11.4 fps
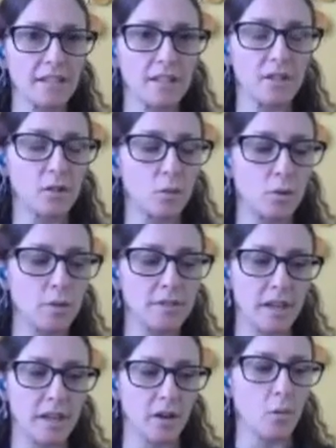guidance and
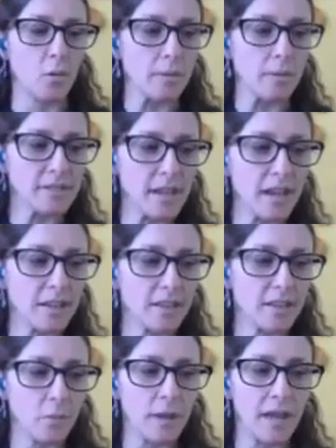tools on our
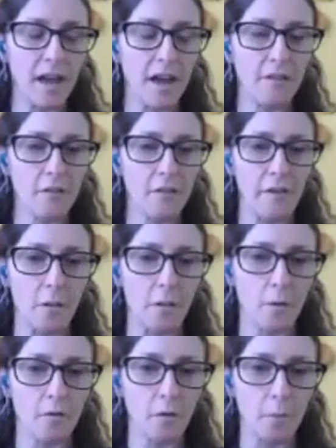website that we have
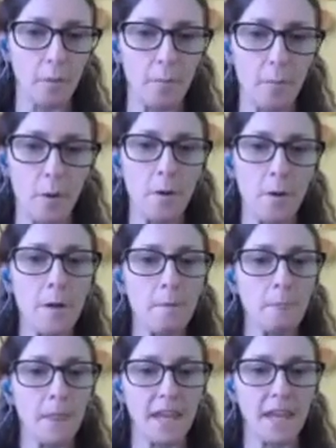available for people.
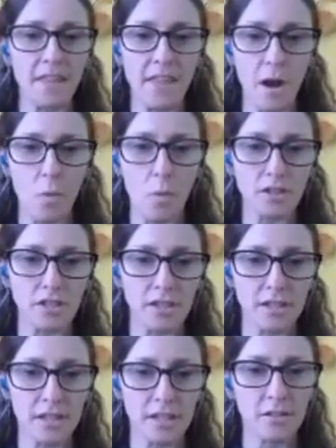Again, that
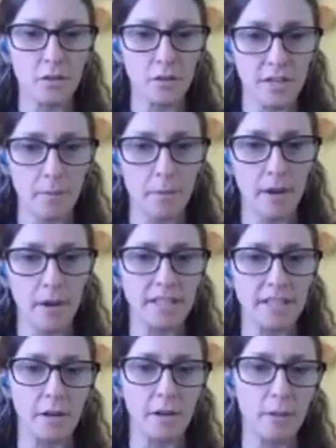Washington or
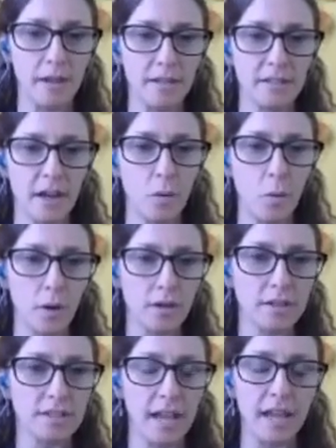
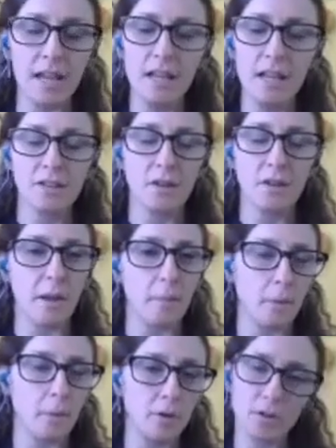wadairyplan.org site so
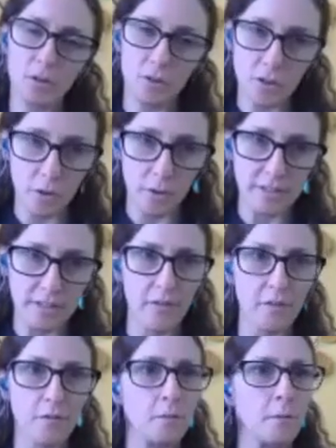that producers always
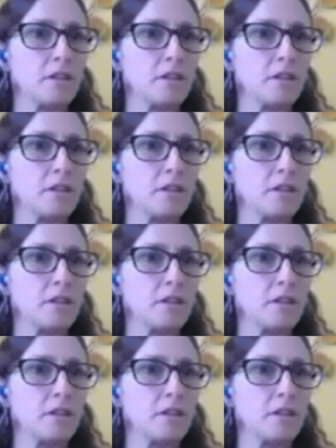have